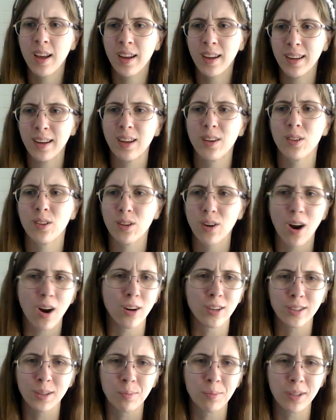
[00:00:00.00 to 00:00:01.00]
Now there are
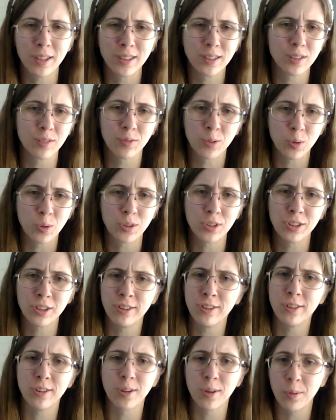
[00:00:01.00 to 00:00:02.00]
some things, of course, you
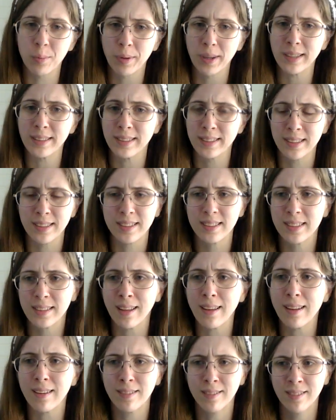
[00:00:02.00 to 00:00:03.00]
know, that are basics
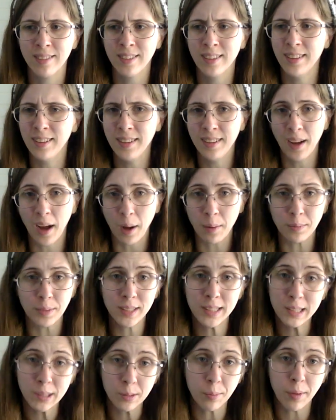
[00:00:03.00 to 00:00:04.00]
that I'm
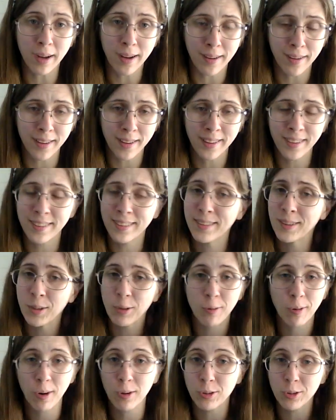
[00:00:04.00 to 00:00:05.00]
still buying
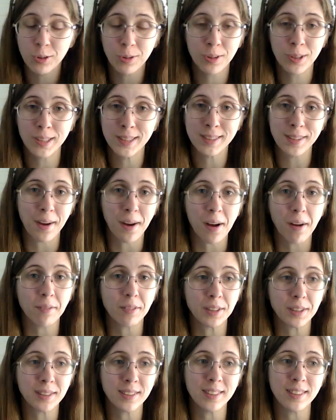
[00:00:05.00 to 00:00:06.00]
groceries,
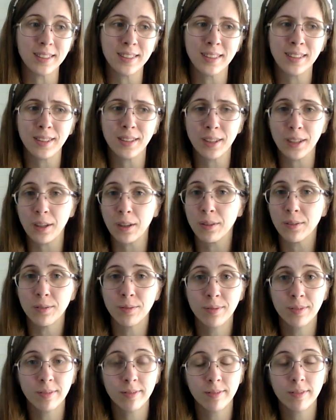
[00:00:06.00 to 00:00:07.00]
obviously, you know,
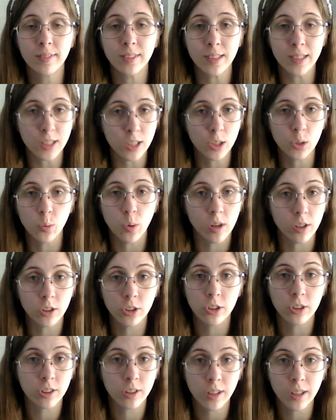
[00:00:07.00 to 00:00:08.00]

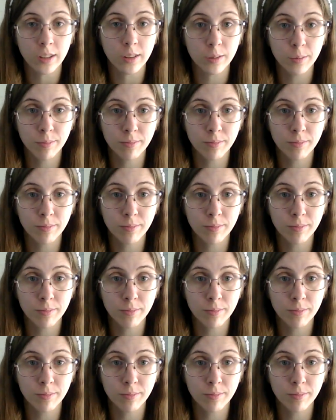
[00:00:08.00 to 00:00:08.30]
dishwasher soap.